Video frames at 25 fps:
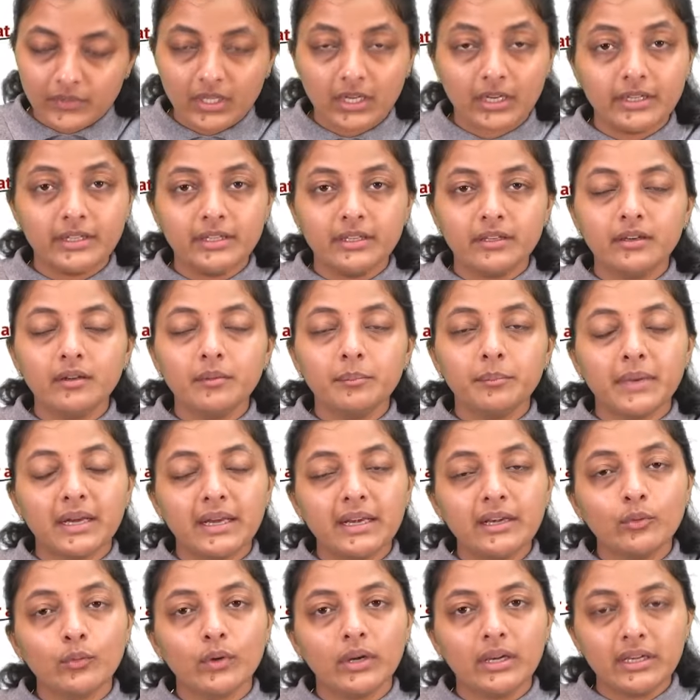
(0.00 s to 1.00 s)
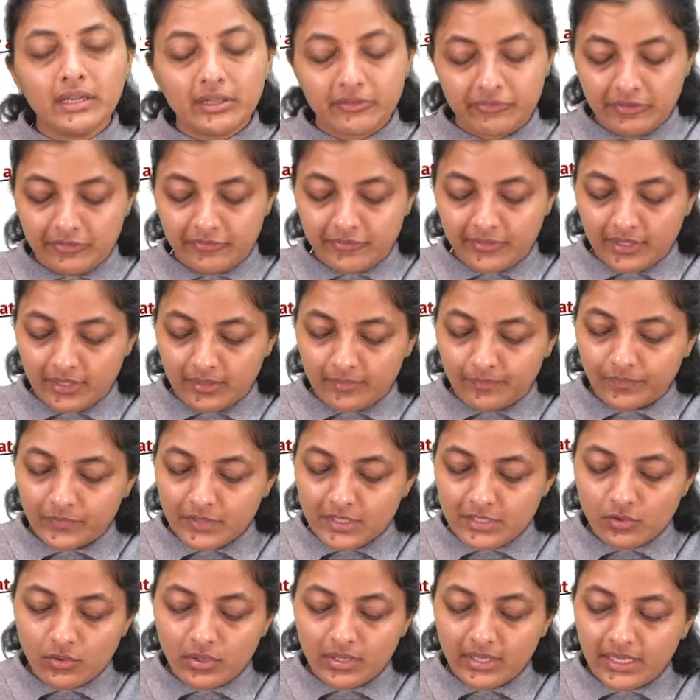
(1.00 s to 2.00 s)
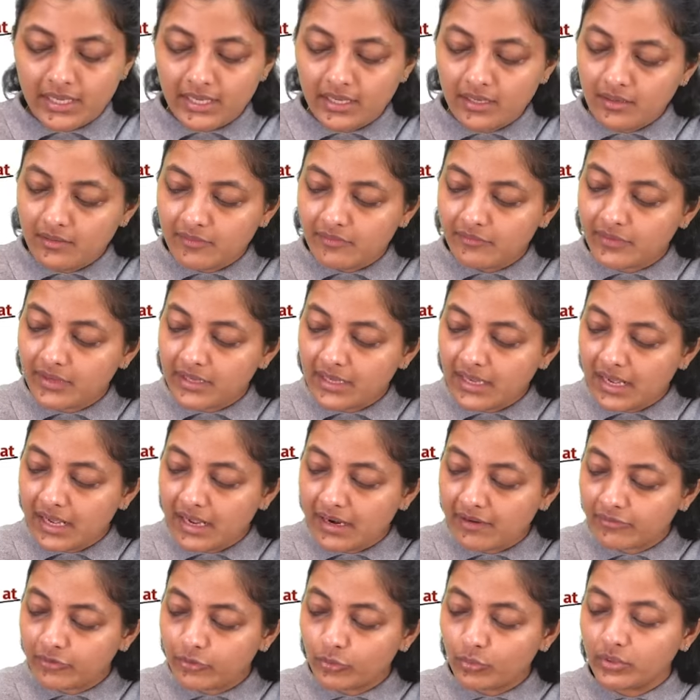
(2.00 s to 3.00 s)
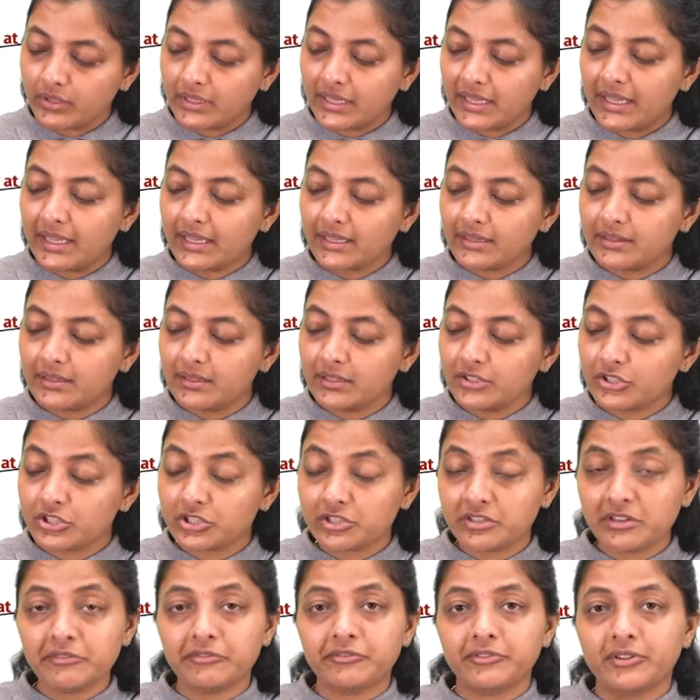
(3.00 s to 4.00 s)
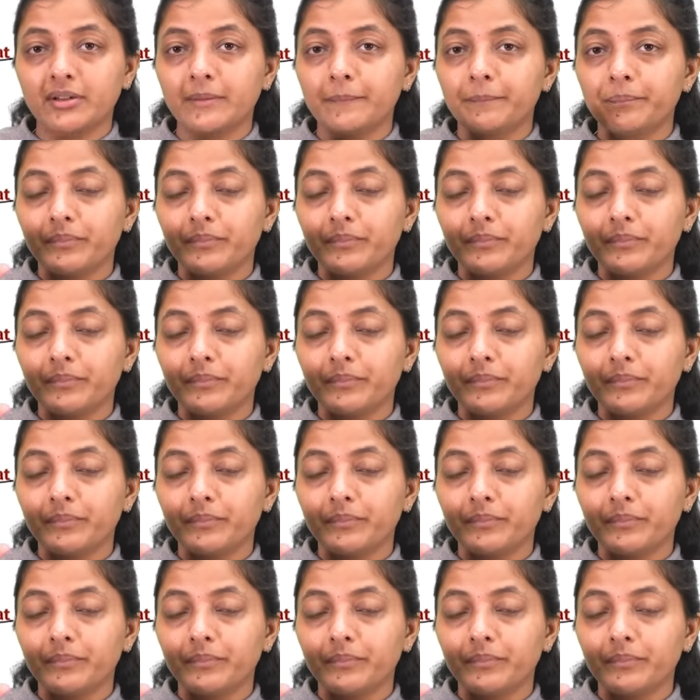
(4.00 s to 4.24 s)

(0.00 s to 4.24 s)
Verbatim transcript: A year by twenty fifty. So again, we have to take the shift.